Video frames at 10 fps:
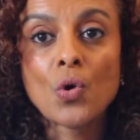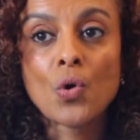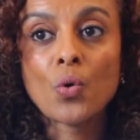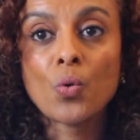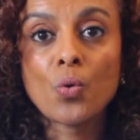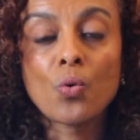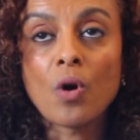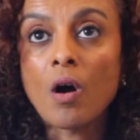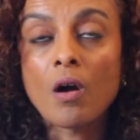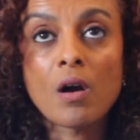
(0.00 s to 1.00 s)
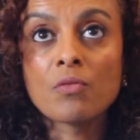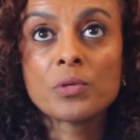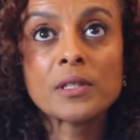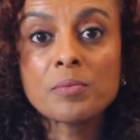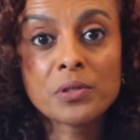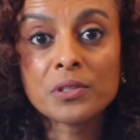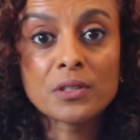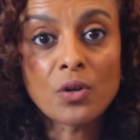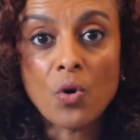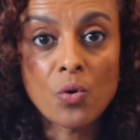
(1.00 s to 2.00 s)
who are really building
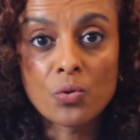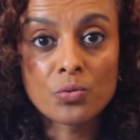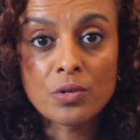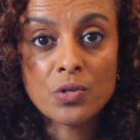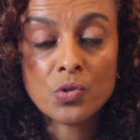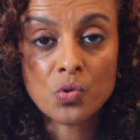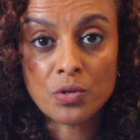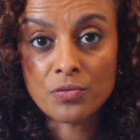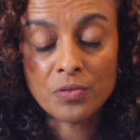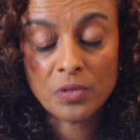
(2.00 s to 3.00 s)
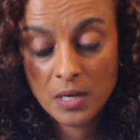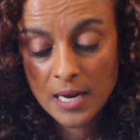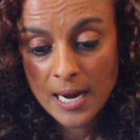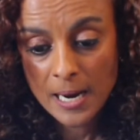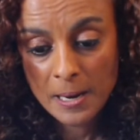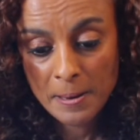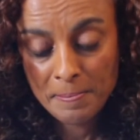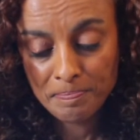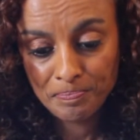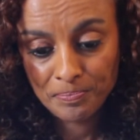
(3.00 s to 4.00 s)
their own sort of
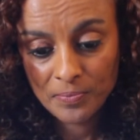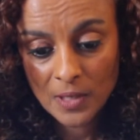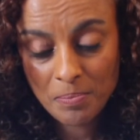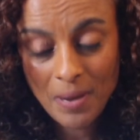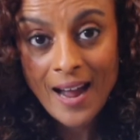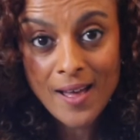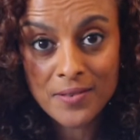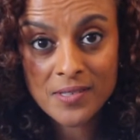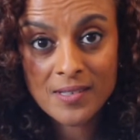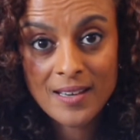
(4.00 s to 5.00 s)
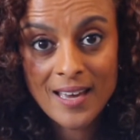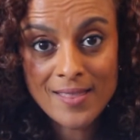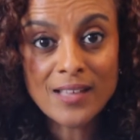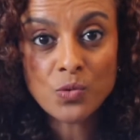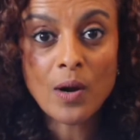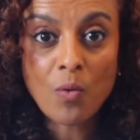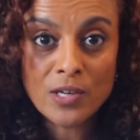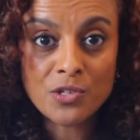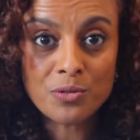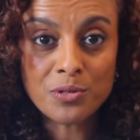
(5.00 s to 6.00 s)
paths. And that's what I
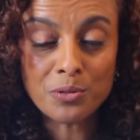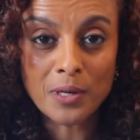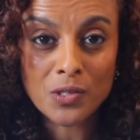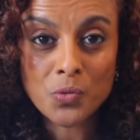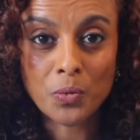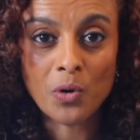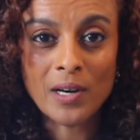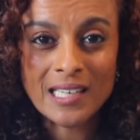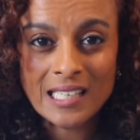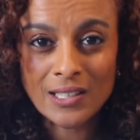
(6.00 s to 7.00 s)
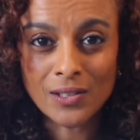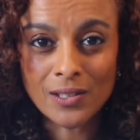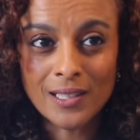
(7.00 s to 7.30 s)
want you to explore and hear